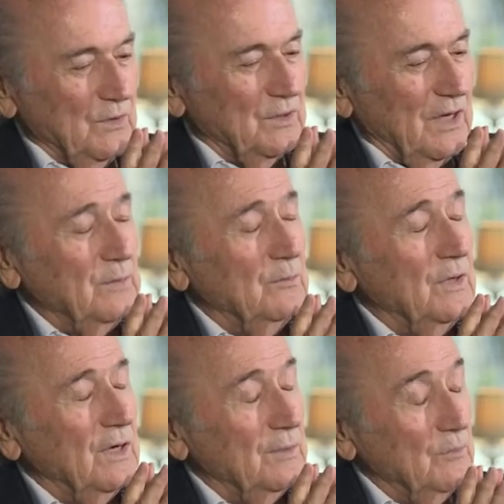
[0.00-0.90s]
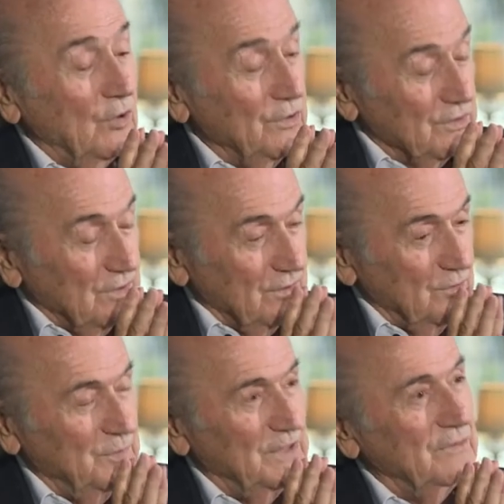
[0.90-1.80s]
or I'm honored
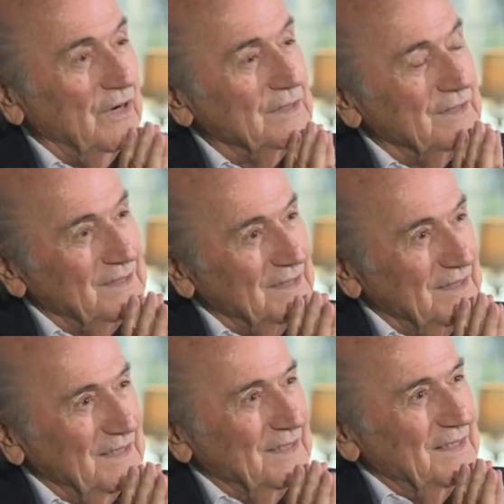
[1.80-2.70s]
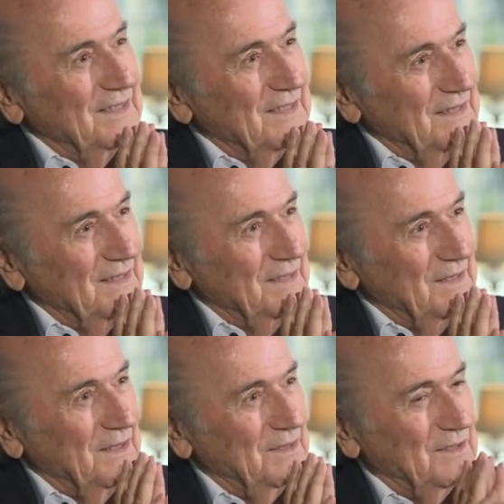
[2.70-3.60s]
to be invited,
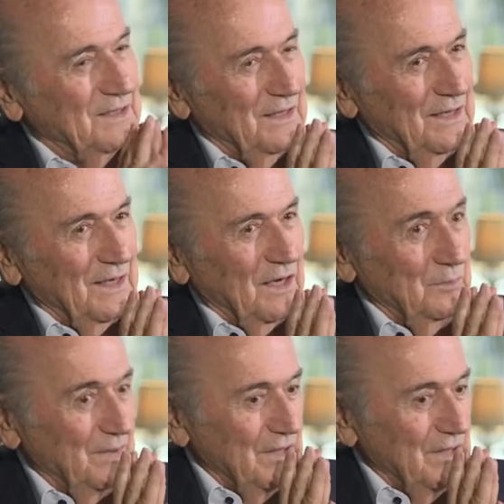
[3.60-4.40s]
and I'll be